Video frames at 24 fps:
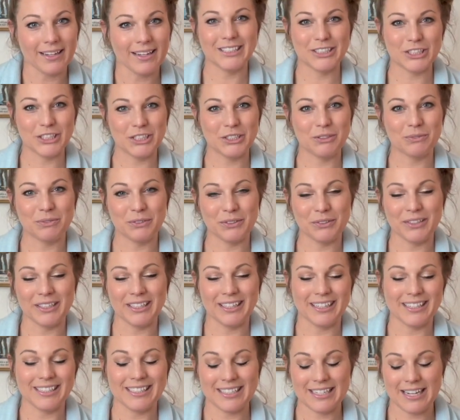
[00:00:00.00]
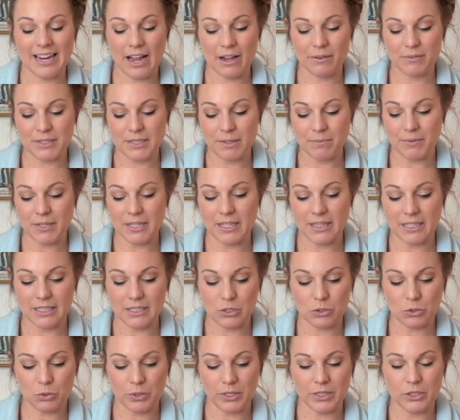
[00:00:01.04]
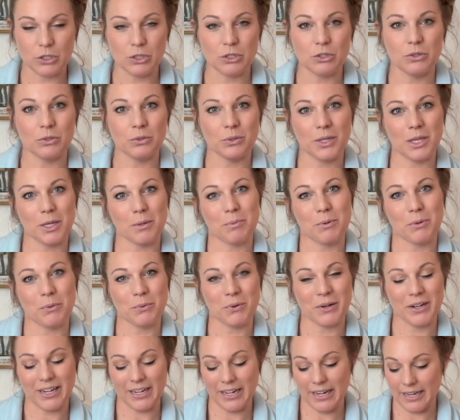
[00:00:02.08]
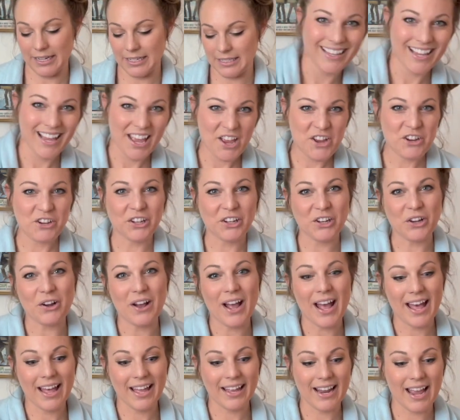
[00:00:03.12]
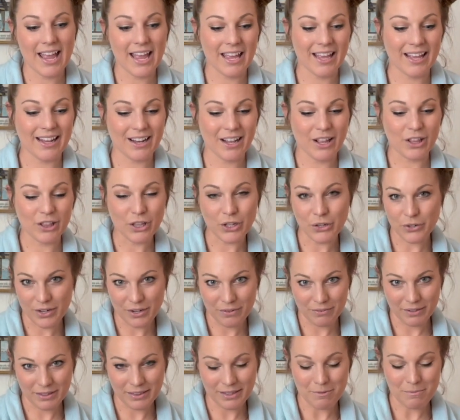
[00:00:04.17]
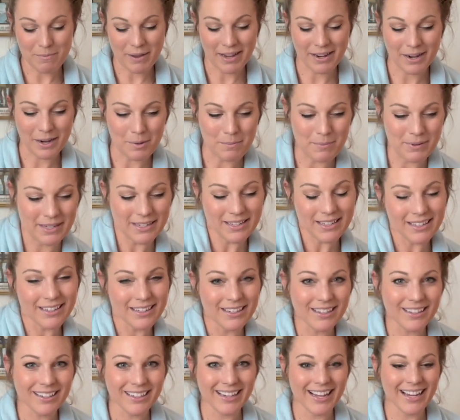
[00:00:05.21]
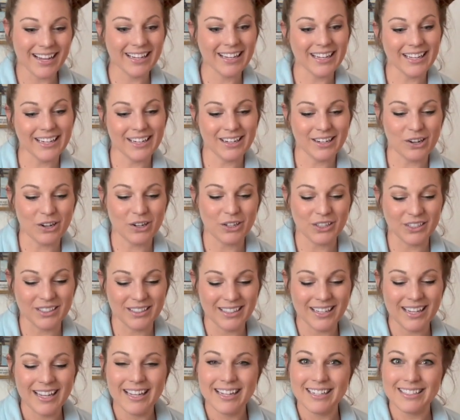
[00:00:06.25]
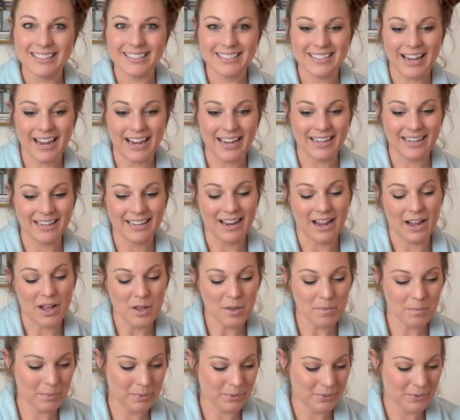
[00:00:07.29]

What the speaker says: It's just really nice to have something that's going to keep you organized. I'm gonna go ahead and load everything back up in here and get it all tidied up.